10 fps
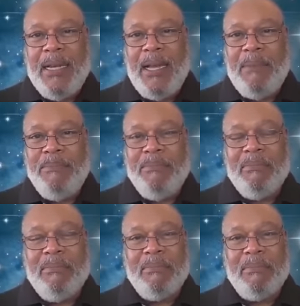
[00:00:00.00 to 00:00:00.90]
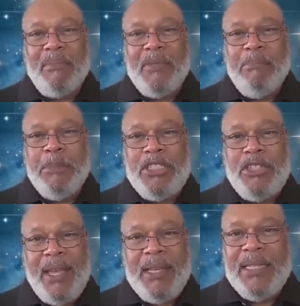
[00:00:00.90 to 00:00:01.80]

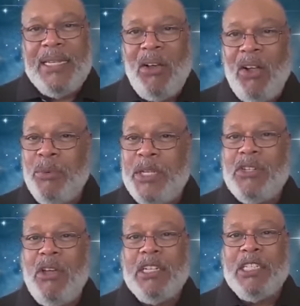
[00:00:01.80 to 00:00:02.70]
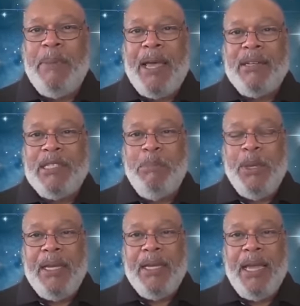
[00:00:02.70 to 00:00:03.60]
Mr. Ailey always talked about us
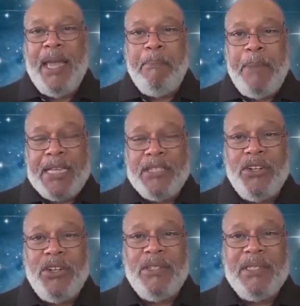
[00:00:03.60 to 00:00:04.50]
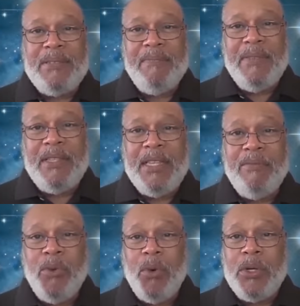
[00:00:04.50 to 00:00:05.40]
being ambassadors.
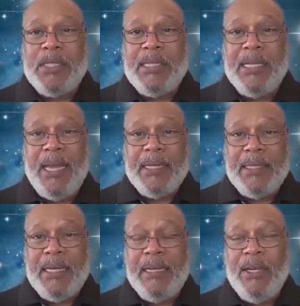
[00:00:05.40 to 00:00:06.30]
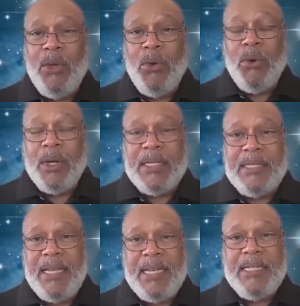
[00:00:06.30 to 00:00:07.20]
Of course, the Ailey
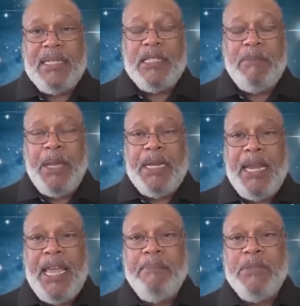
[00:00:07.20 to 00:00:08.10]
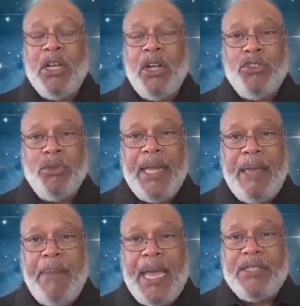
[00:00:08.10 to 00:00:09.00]
organization has been named cultural
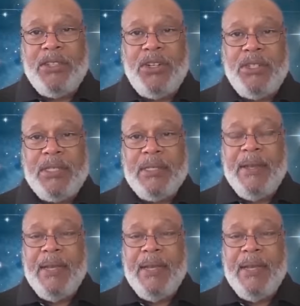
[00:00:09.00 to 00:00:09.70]
ambassadors.